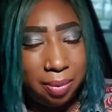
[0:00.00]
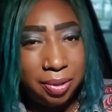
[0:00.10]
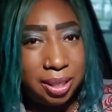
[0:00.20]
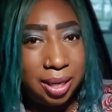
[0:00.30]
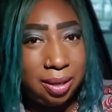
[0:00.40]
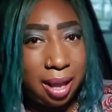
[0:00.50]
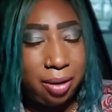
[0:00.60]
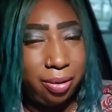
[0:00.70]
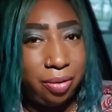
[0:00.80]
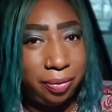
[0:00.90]
was in. I
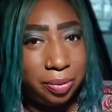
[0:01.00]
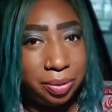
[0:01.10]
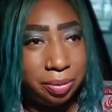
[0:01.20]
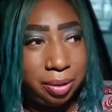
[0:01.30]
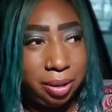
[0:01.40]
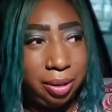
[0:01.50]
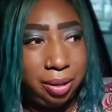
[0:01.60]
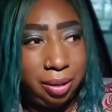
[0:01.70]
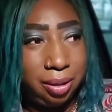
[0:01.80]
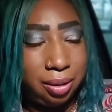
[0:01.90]
don't know if it was
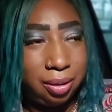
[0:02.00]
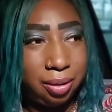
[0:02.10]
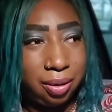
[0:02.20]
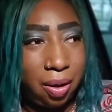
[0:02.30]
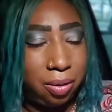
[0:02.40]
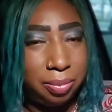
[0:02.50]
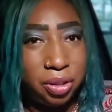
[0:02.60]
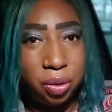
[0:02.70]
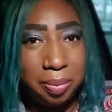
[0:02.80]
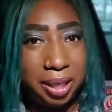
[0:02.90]
called
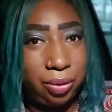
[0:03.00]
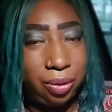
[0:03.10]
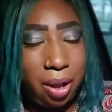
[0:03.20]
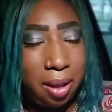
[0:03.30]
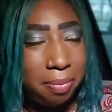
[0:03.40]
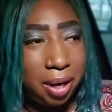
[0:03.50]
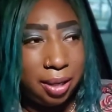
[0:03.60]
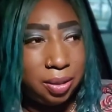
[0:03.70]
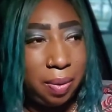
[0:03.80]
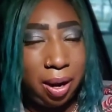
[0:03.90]
Mr. Bean or not, but I
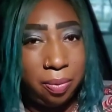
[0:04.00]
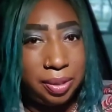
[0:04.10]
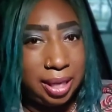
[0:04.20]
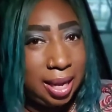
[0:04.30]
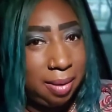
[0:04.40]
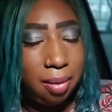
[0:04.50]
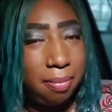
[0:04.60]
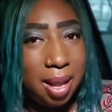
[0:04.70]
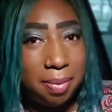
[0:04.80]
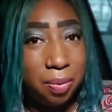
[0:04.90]
swear it was him,
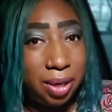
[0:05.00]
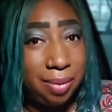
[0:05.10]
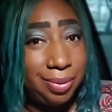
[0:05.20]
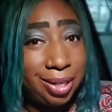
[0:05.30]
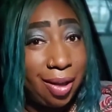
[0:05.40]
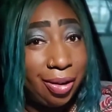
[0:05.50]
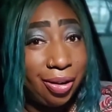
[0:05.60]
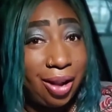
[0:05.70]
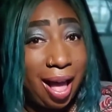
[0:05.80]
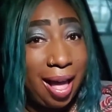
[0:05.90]
maybe when he was
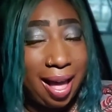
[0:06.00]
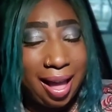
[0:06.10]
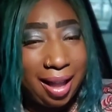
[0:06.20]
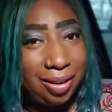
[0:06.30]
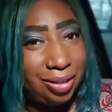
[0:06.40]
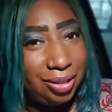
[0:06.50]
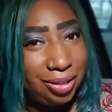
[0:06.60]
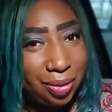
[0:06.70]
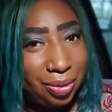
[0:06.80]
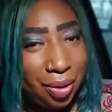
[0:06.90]
younger. I
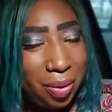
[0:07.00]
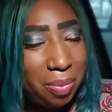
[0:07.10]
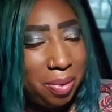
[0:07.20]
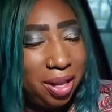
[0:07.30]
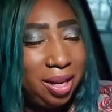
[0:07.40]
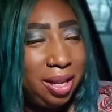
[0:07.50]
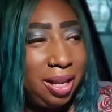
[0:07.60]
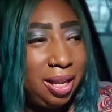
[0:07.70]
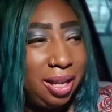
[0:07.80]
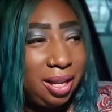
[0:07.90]
don't know, but
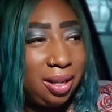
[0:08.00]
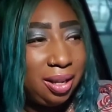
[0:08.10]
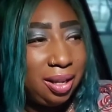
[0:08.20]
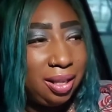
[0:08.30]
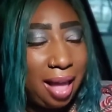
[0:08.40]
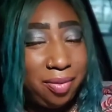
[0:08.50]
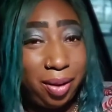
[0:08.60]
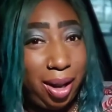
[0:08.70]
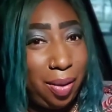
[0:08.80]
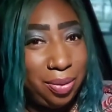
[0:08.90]
that
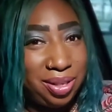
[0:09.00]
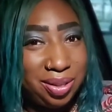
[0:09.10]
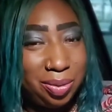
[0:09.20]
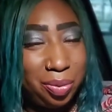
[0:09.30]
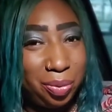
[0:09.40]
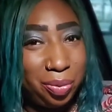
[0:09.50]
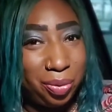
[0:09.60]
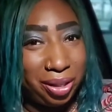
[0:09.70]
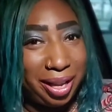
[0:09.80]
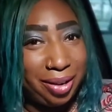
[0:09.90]
video was
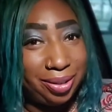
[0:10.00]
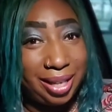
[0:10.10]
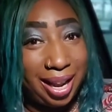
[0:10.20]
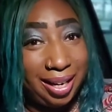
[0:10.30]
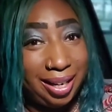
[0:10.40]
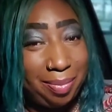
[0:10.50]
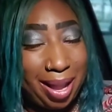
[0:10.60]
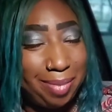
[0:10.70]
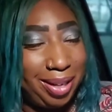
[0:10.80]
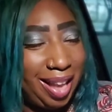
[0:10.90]
really entertaining. It
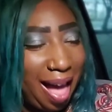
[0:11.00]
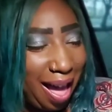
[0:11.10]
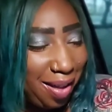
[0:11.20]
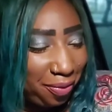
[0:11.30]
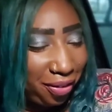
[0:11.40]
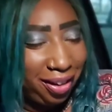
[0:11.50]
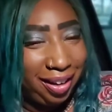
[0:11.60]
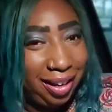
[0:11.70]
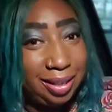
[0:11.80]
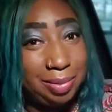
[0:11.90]
made me laugh
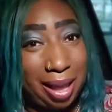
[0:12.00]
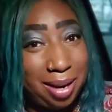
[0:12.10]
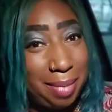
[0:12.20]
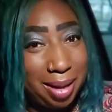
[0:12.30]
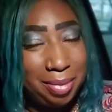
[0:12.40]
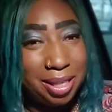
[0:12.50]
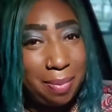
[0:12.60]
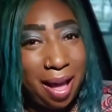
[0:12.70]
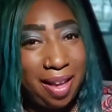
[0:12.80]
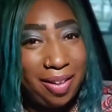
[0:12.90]
and made me
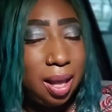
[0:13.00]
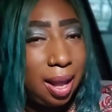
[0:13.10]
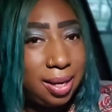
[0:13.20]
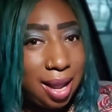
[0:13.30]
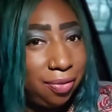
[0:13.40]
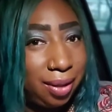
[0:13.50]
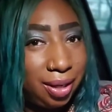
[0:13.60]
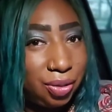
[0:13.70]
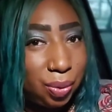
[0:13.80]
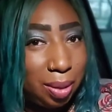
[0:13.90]
smile. I definitely
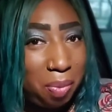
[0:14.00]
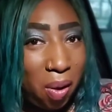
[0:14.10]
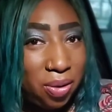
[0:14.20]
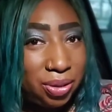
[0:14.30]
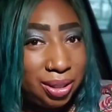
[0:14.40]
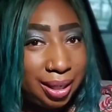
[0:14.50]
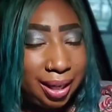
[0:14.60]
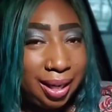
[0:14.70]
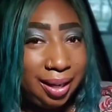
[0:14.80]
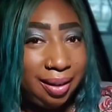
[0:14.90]
enjoyed Paul's
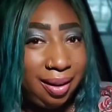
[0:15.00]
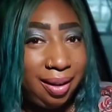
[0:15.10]
singing.